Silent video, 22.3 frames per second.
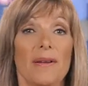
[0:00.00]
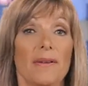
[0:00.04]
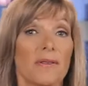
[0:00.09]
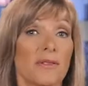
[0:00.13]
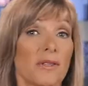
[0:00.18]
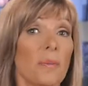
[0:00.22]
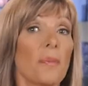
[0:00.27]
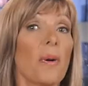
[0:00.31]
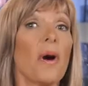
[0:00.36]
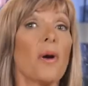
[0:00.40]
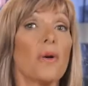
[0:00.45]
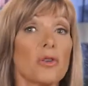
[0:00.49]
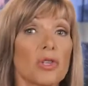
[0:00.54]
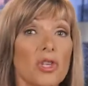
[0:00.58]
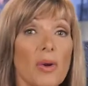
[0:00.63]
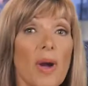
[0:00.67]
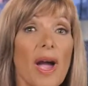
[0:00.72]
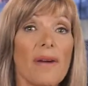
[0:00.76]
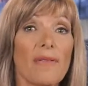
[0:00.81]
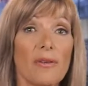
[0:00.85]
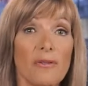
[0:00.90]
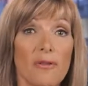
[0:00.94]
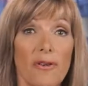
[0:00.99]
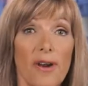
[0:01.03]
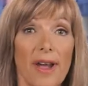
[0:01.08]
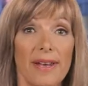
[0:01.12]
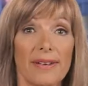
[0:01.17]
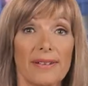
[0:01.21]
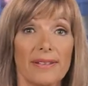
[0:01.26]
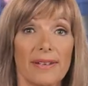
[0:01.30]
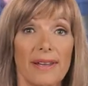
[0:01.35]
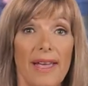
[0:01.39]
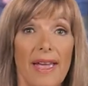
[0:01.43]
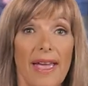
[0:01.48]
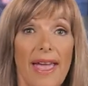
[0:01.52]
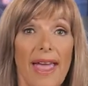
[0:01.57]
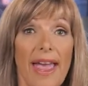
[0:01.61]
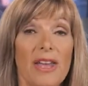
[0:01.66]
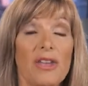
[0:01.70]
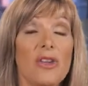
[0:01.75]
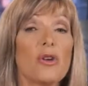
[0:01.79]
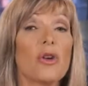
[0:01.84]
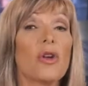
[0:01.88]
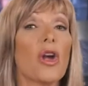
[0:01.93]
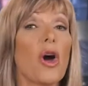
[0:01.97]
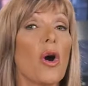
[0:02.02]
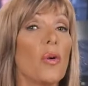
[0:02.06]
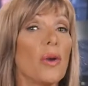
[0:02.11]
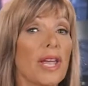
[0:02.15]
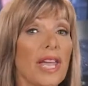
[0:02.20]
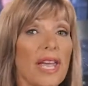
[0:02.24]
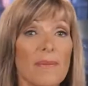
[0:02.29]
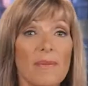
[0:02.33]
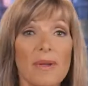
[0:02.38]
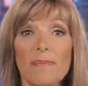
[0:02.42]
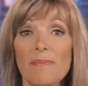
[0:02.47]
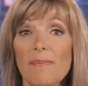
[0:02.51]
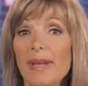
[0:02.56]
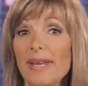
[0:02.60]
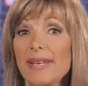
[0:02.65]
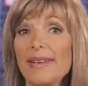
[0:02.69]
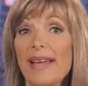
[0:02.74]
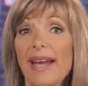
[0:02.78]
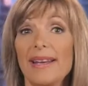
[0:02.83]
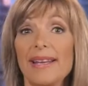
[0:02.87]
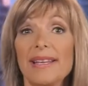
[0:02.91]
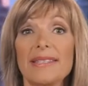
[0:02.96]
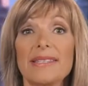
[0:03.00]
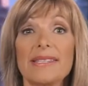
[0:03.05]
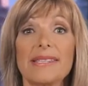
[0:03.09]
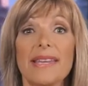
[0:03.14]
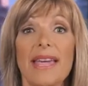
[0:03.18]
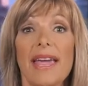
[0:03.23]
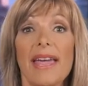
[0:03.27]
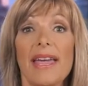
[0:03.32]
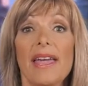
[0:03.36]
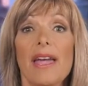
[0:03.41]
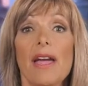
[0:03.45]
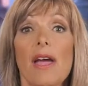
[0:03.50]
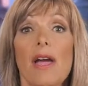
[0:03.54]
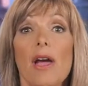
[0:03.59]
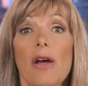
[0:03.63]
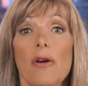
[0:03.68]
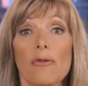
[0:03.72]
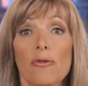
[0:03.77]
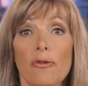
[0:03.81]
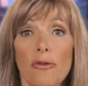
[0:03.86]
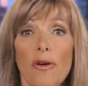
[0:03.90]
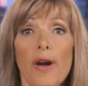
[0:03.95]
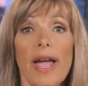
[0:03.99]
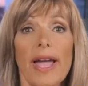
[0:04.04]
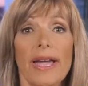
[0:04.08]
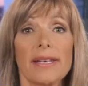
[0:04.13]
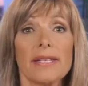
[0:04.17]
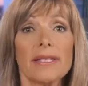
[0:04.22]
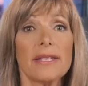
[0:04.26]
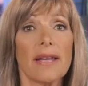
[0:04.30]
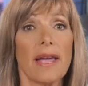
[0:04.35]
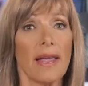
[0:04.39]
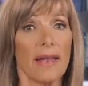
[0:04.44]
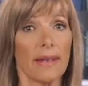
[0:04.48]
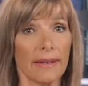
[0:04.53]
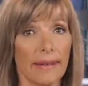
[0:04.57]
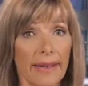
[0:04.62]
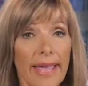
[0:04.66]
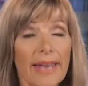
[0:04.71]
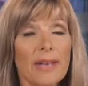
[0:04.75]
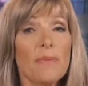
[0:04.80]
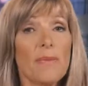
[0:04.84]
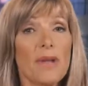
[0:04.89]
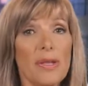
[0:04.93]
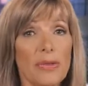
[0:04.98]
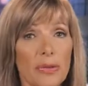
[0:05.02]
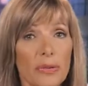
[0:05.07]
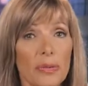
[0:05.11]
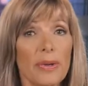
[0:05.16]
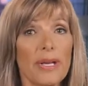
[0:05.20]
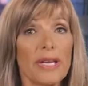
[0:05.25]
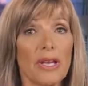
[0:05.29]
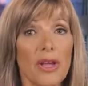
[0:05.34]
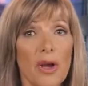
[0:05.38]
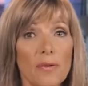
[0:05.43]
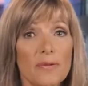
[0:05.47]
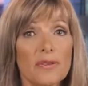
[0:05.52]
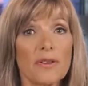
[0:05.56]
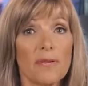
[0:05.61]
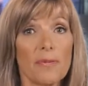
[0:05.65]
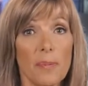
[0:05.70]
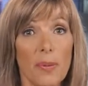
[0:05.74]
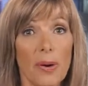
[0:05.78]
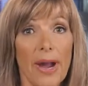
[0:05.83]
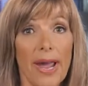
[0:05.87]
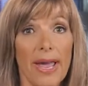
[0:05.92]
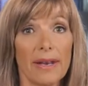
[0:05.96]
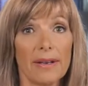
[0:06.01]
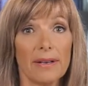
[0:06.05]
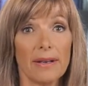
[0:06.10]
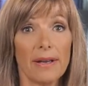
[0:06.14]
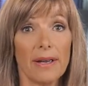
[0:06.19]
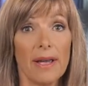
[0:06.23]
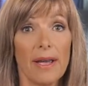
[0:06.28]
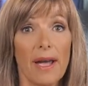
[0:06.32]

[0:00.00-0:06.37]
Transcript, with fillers: Suppose you have a friend, and you go to him at midnight and say, Friend, lend me three loaves of bread.